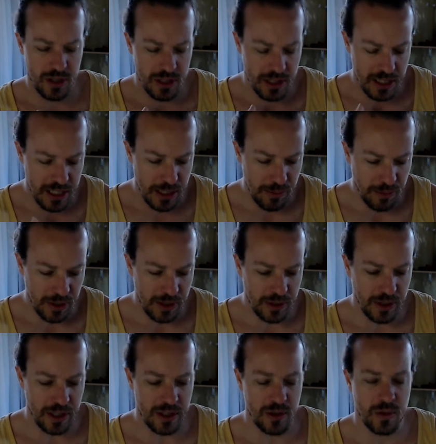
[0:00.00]
deeply
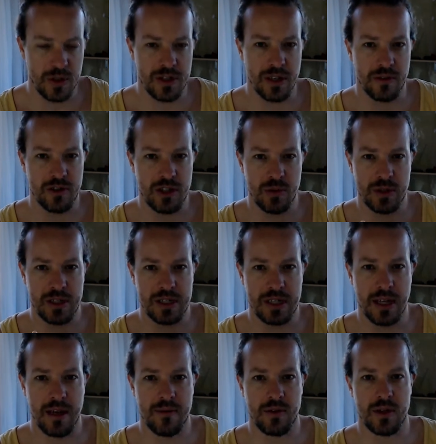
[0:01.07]
look into herself, she would
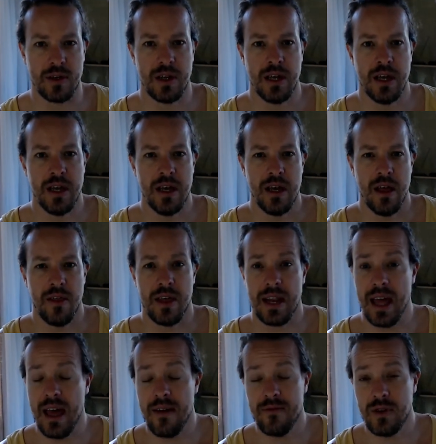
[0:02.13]
discover that
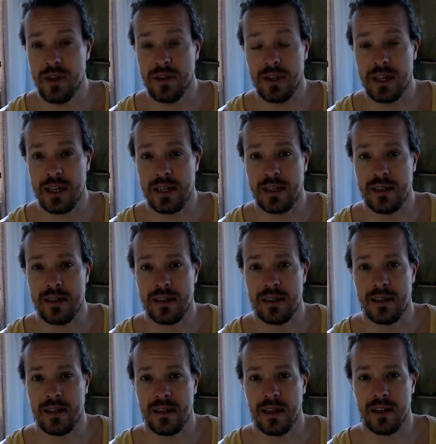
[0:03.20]
everything,
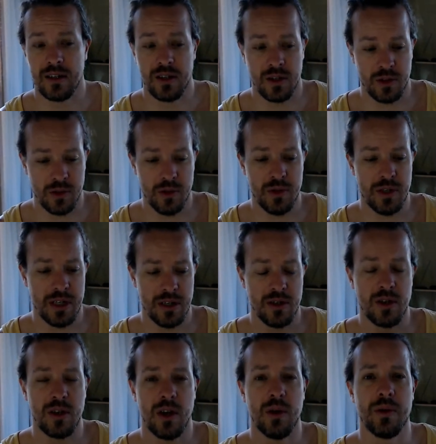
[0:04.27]
including
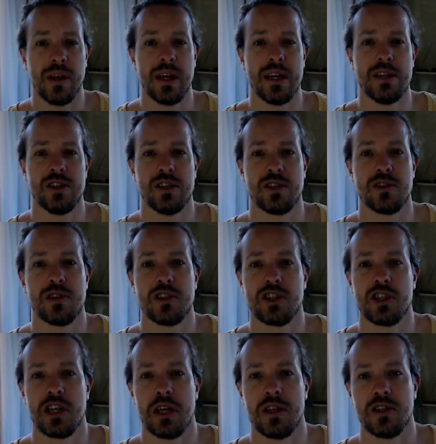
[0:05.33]
her own nature, is
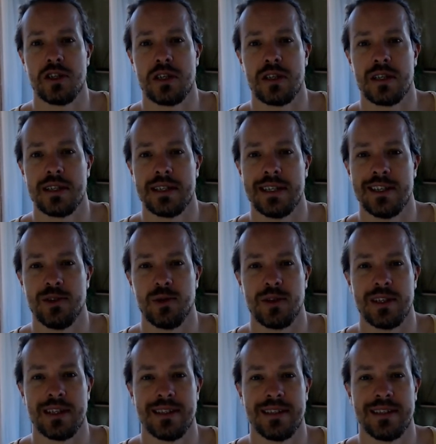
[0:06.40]
changing continually.